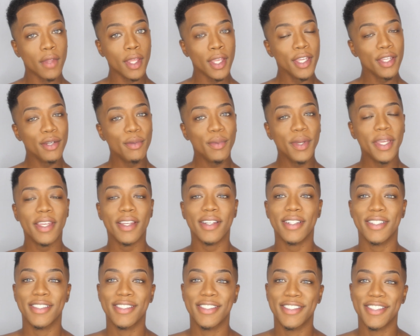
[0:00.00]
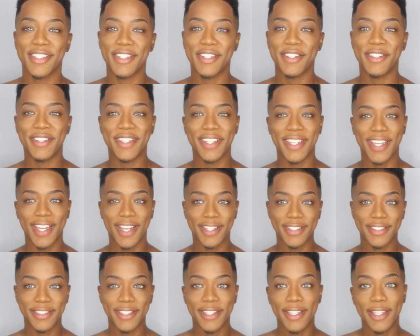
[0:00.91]
and awake. So yeah,
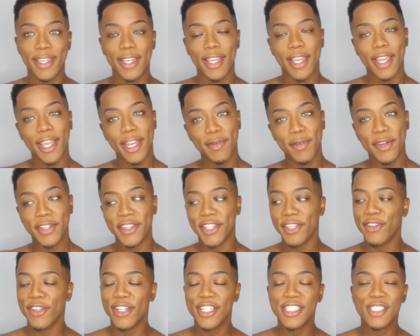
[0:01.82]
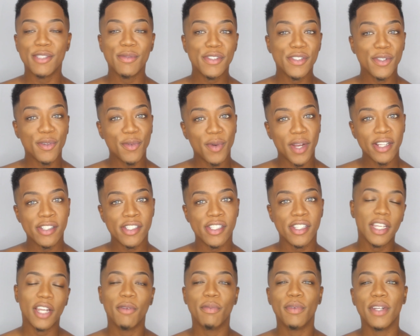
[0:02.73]
anyway, thank you guys so much for
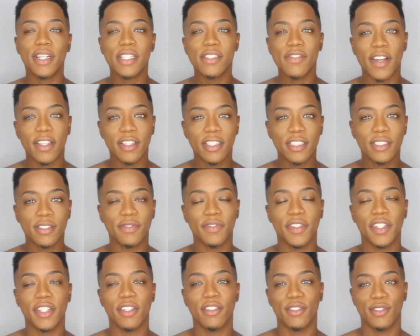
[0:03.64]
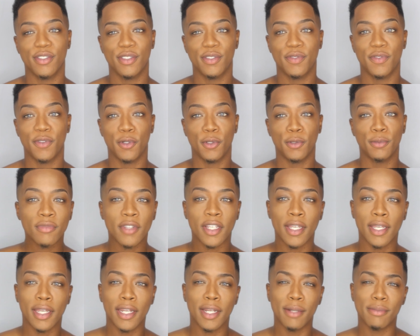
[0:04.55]
watching. I hope you guys found this video useful,
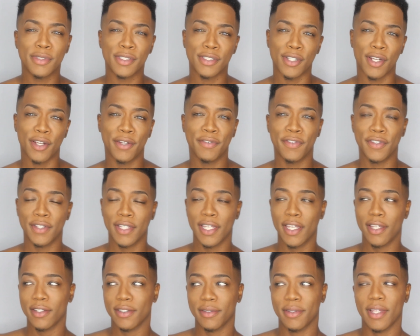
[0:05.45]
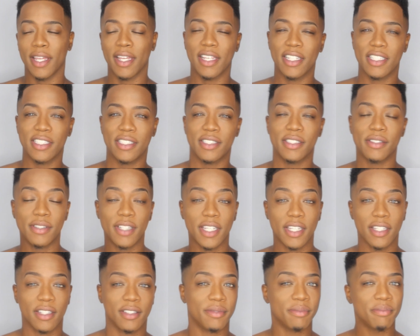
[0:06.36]
and I'm sorry for like, I guess,
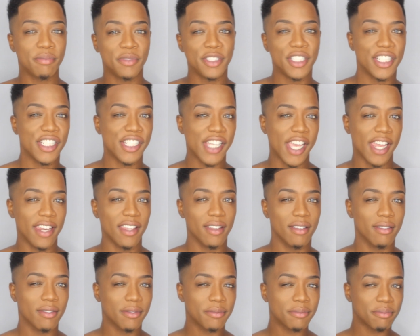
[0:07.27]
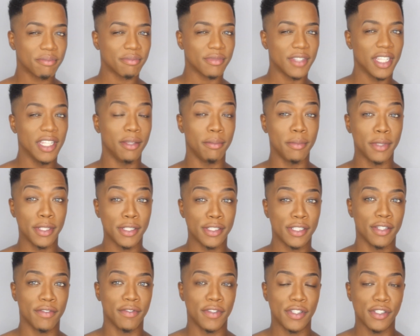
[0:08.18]
like chit-chatting in the
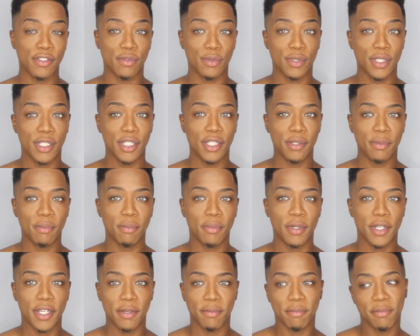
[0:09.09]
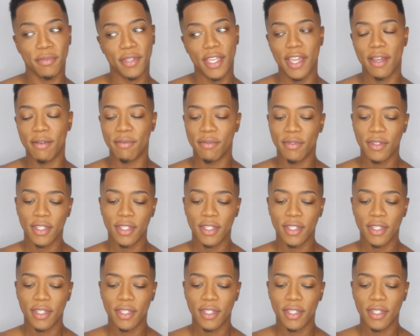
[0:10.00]
midst of this routine, but yeah.